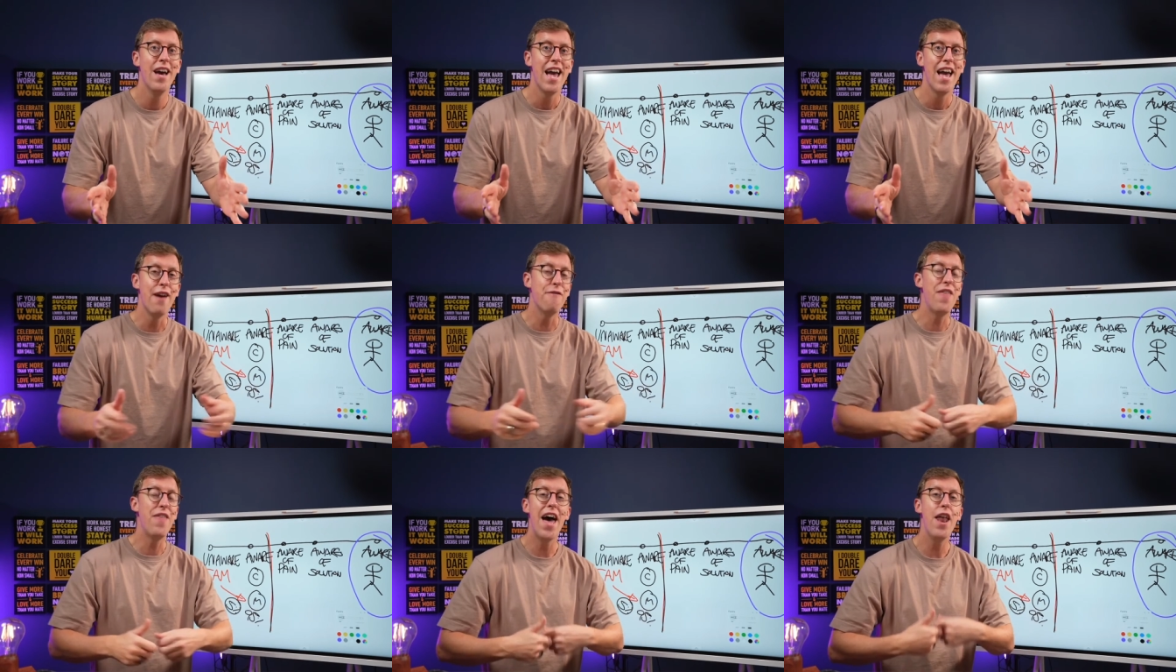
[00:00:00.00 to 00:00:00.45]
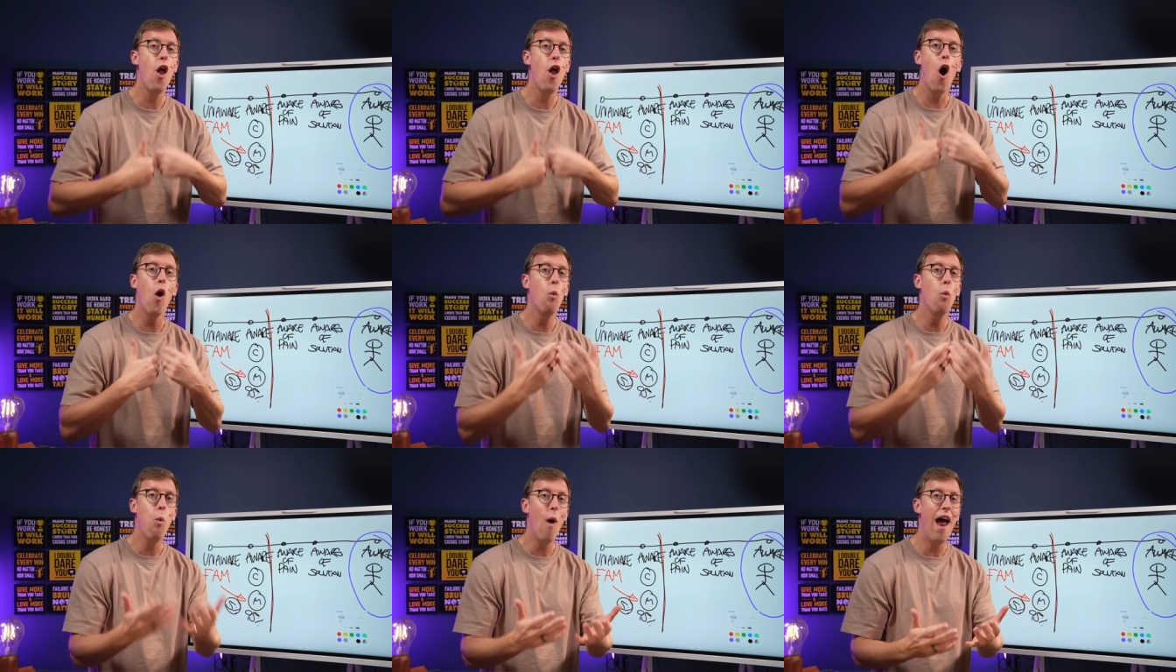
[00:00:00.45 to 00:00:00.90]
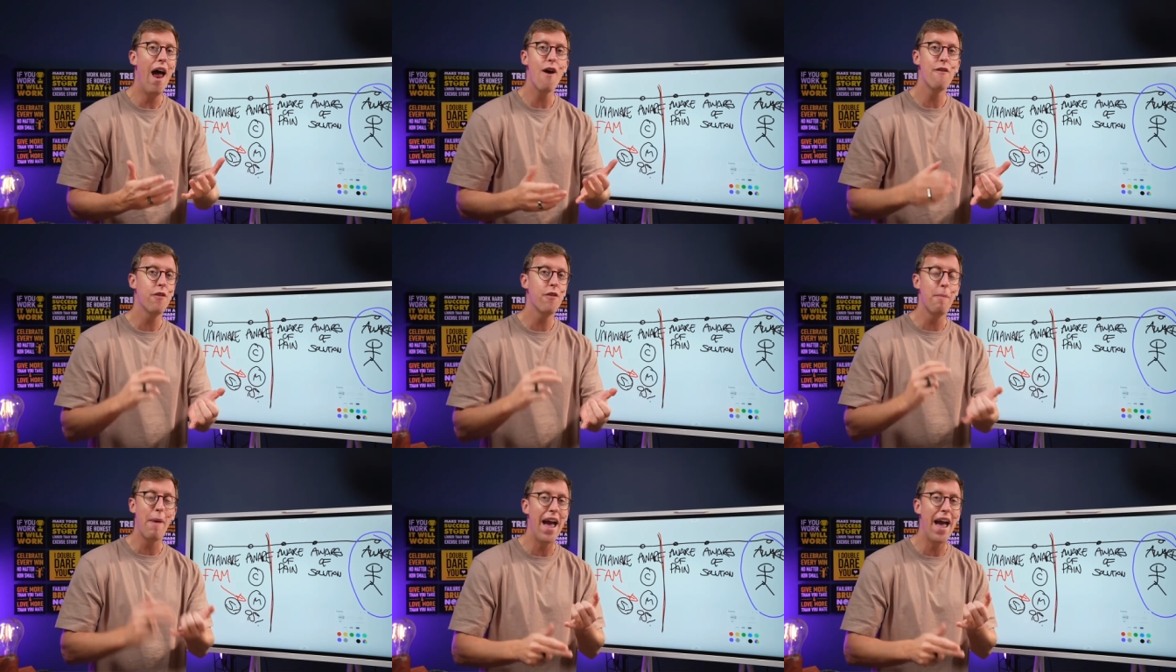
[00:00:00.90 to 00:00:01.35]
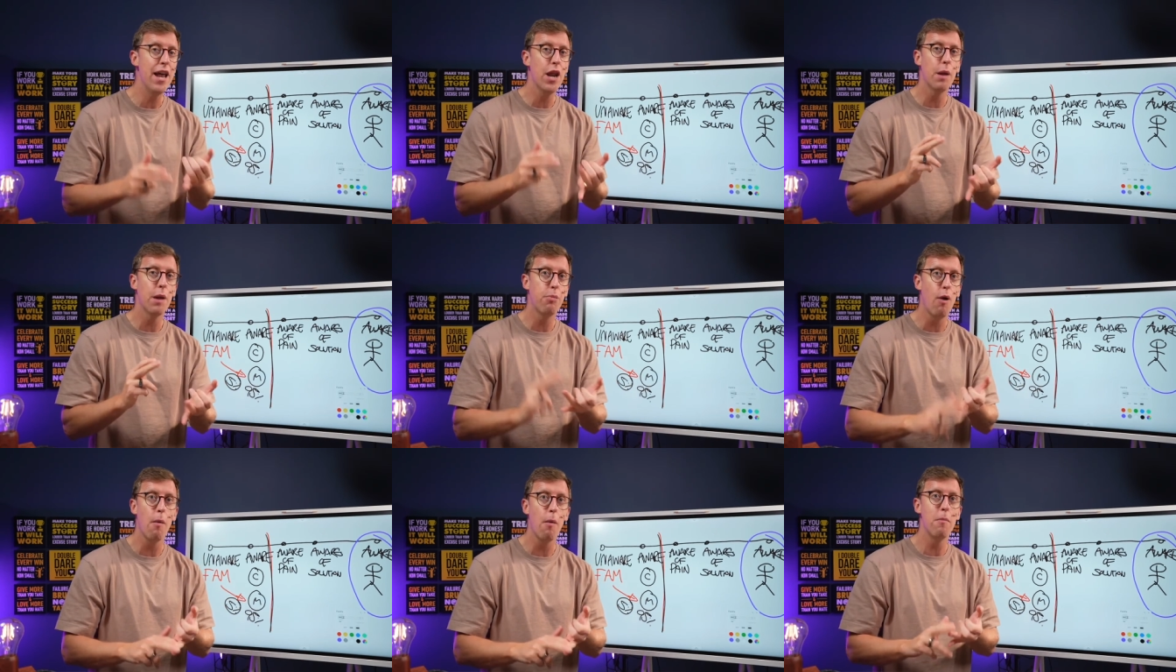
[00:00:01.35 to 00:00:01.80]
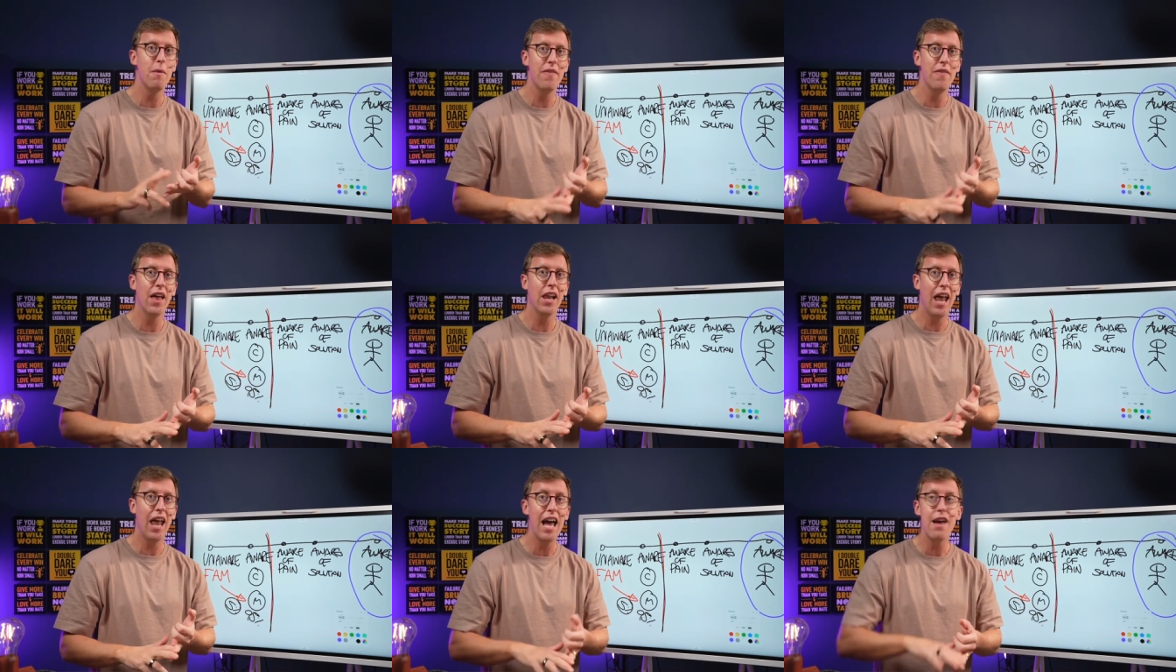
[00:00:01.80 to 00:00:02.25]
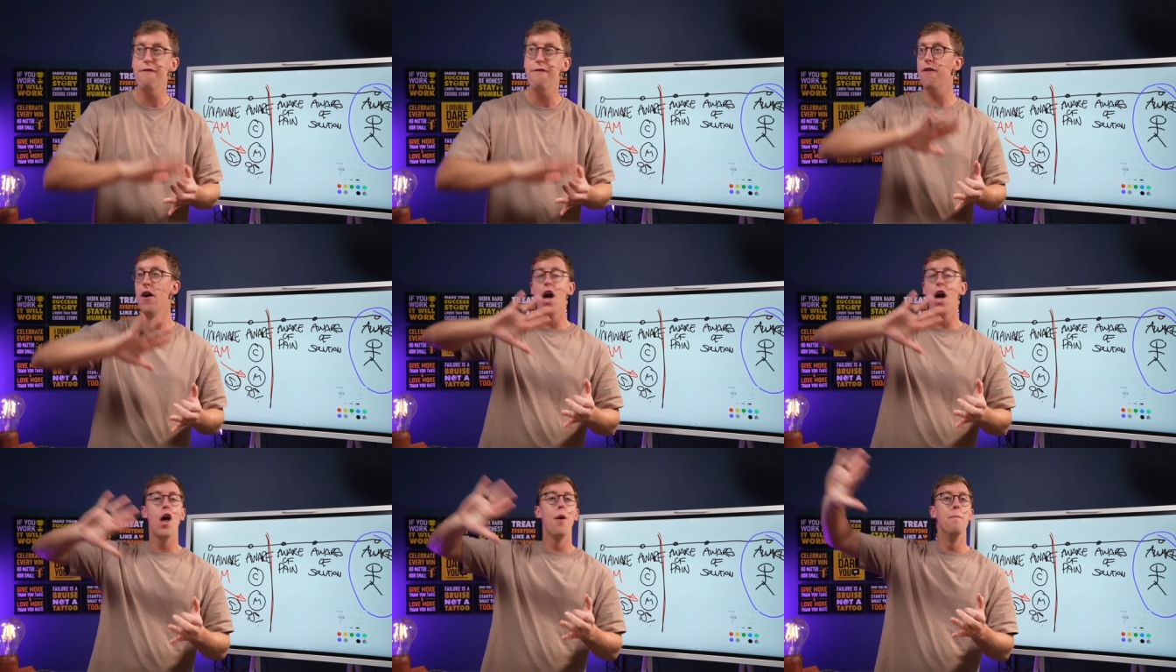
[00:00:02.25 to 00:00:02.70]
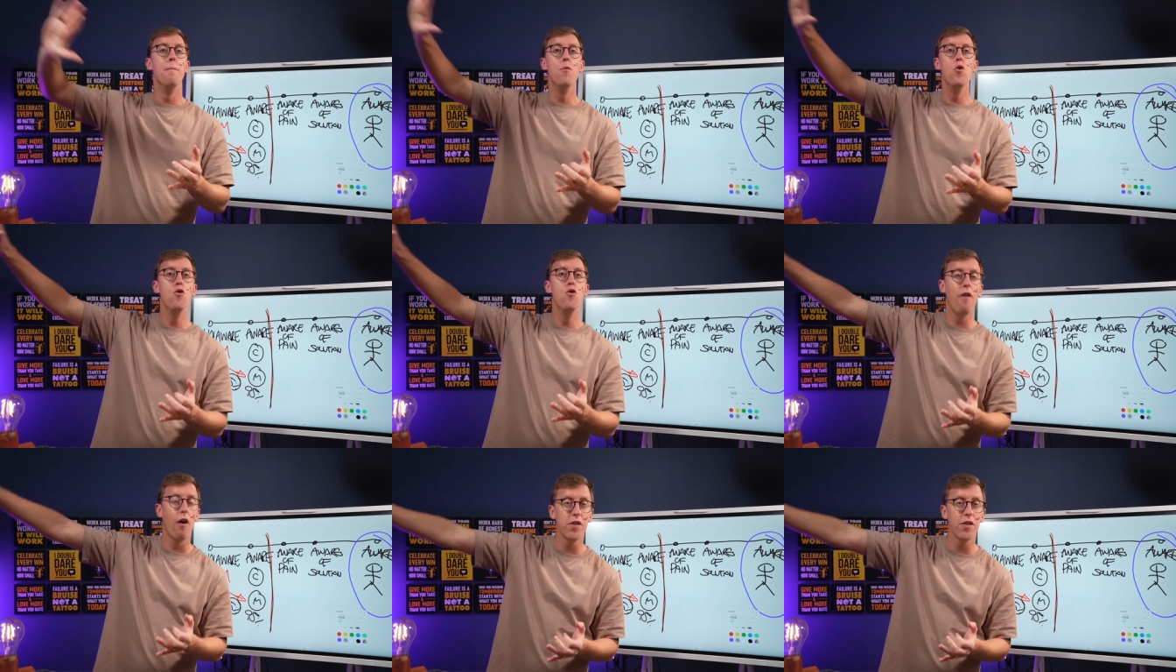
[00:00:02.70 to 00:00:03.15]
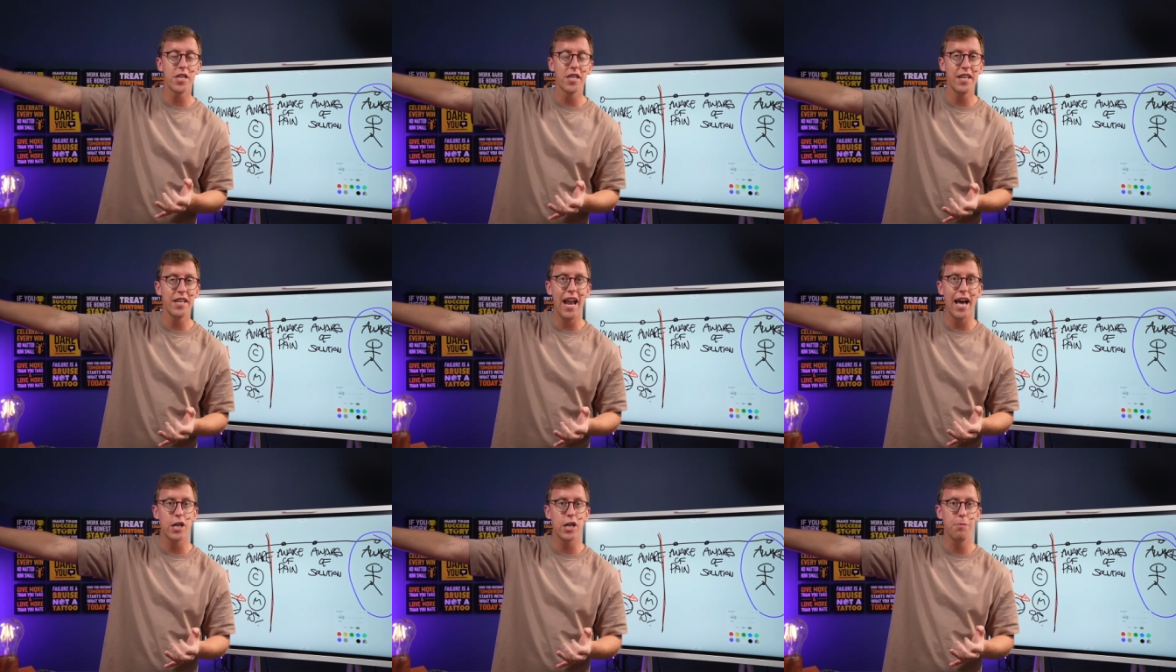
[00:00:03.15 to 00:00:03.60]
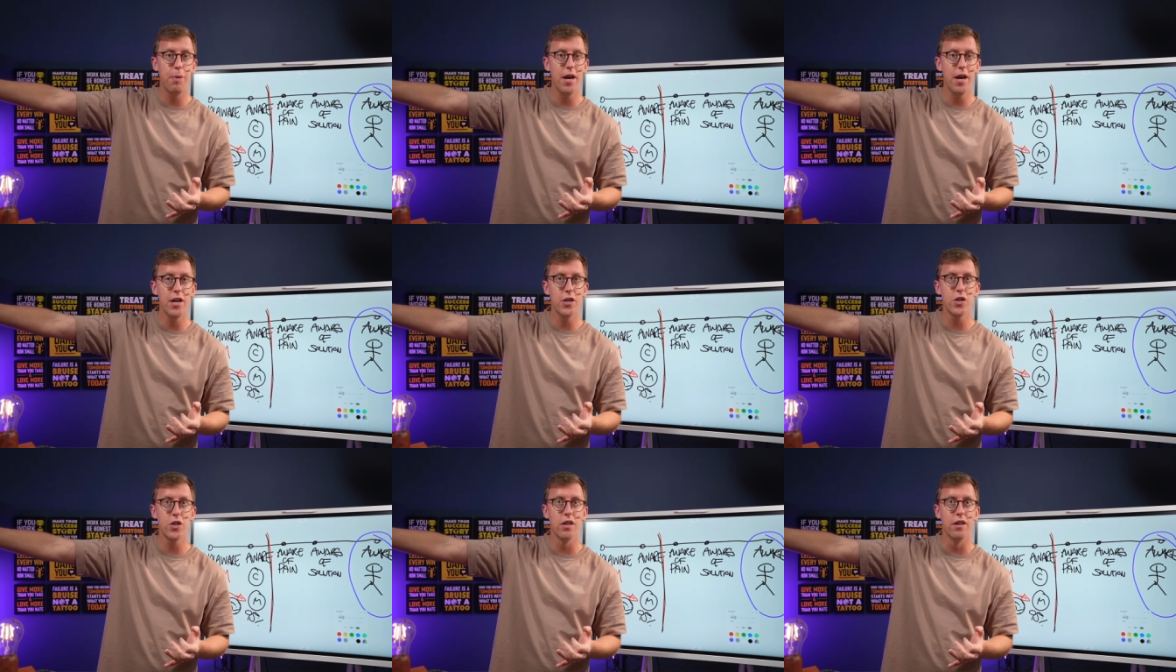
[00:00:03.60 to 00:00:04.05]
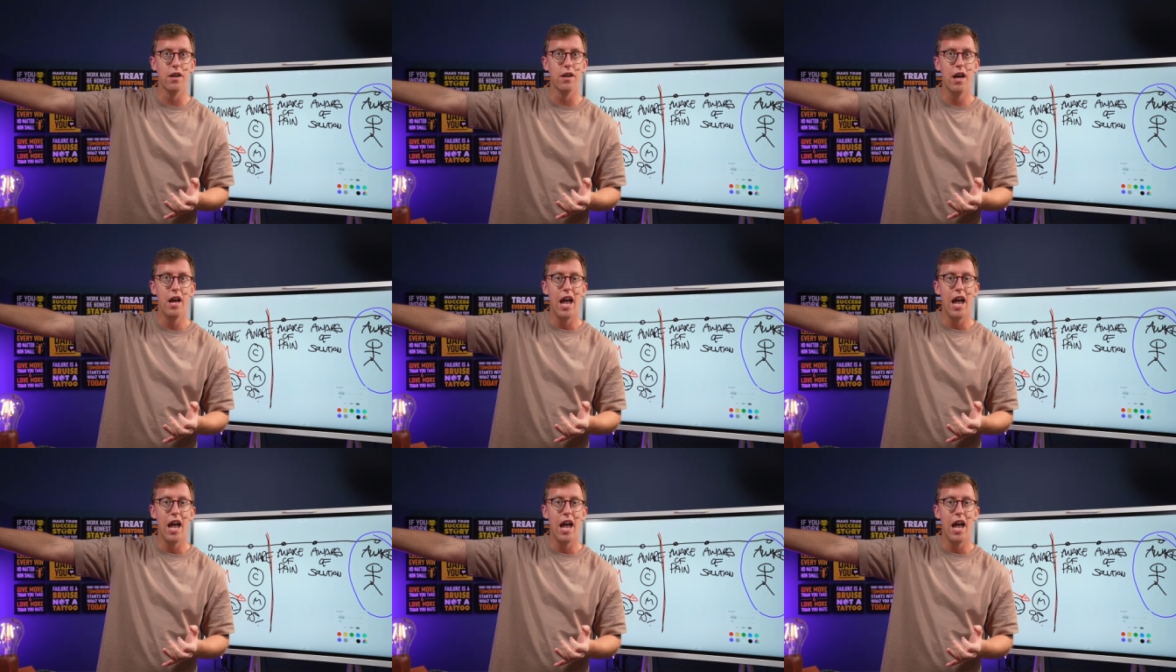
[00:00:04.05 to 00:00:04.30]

If they're not aware of the pain or the problem in their life, move on to the next person.